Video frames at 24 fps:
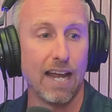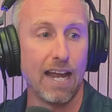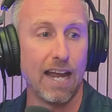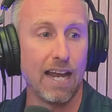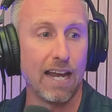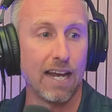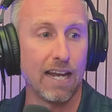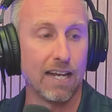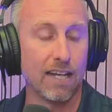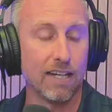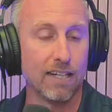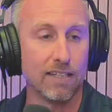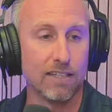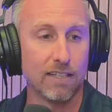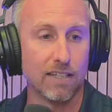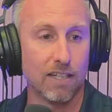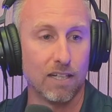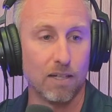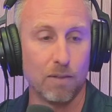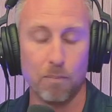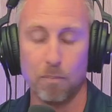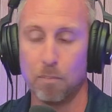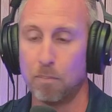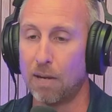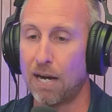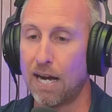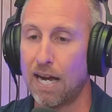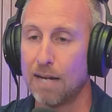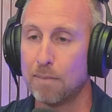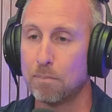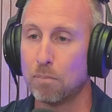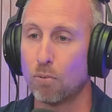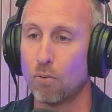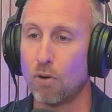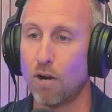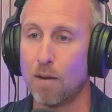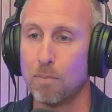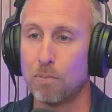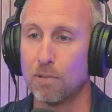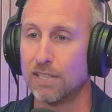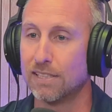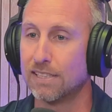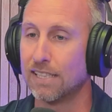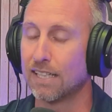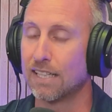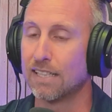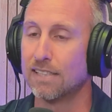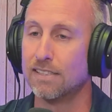and um, buy
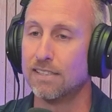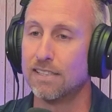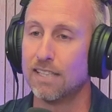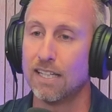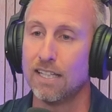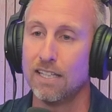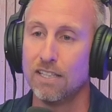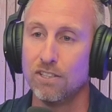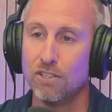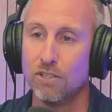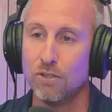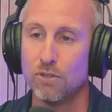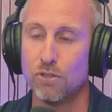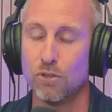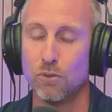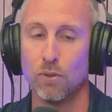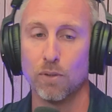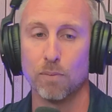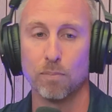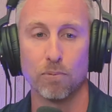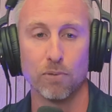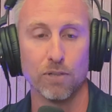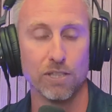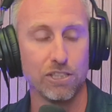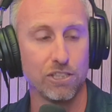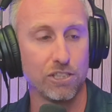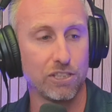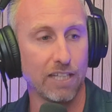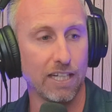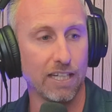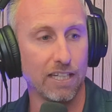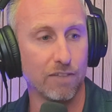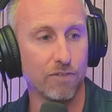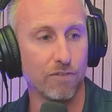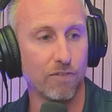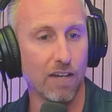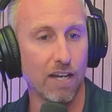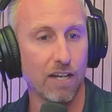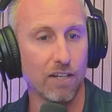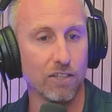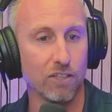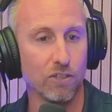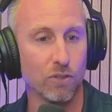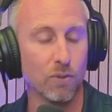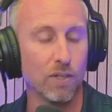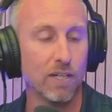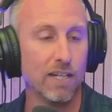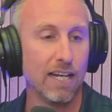properties that continued to appreciate in
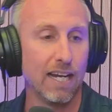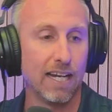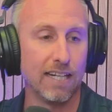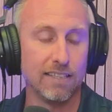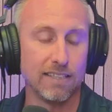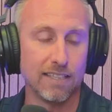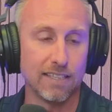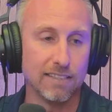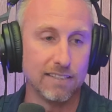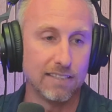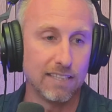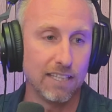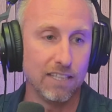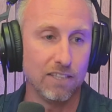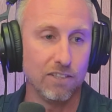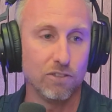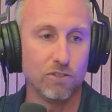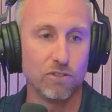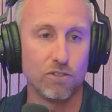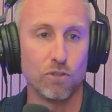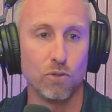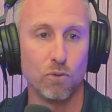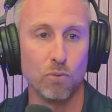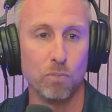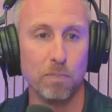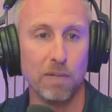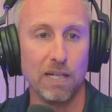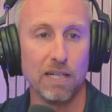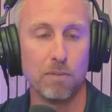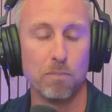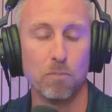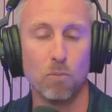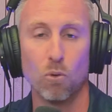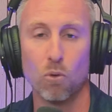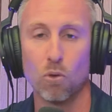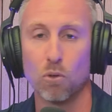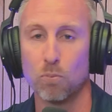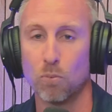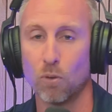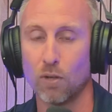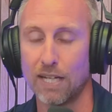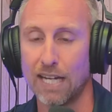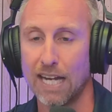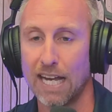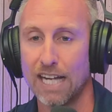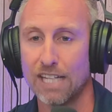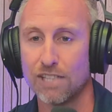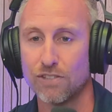value and continued to make more and more
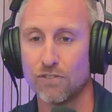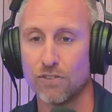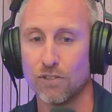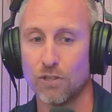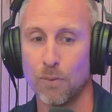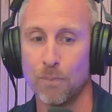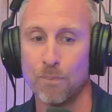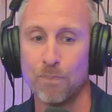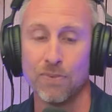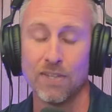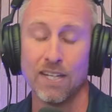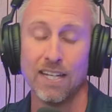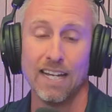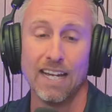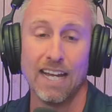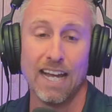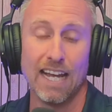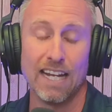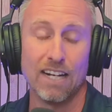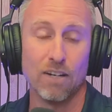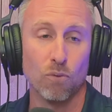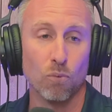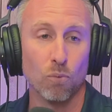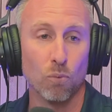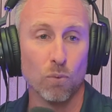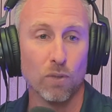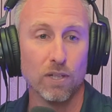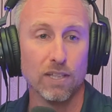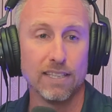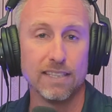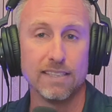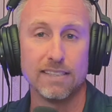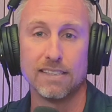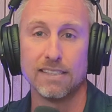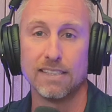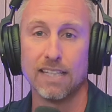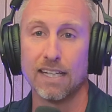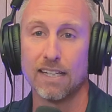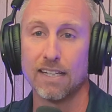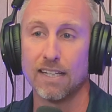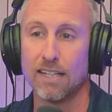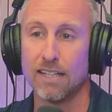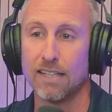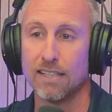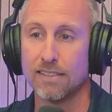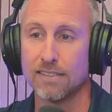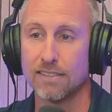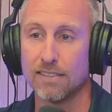cash flow and it really
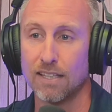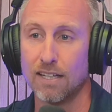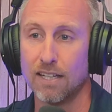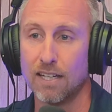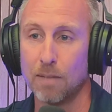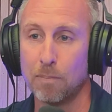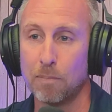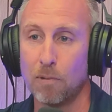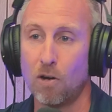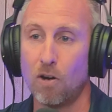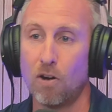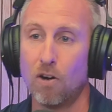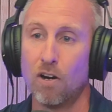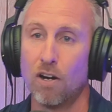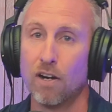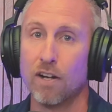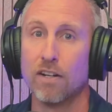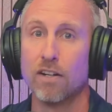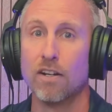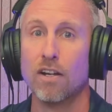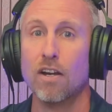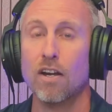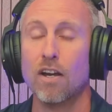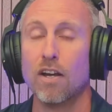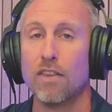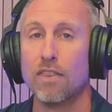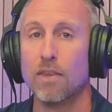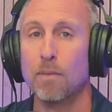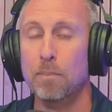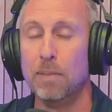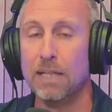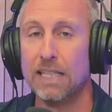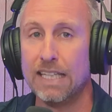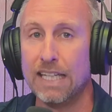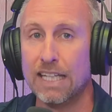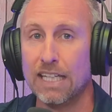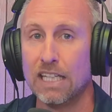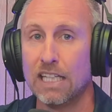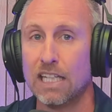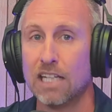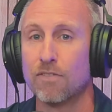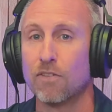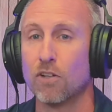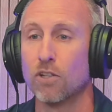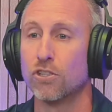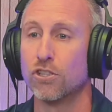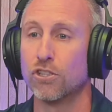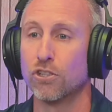set us up on the beginning
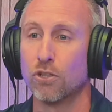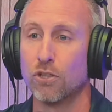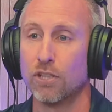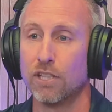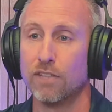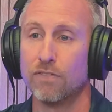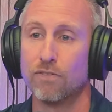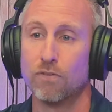of our journey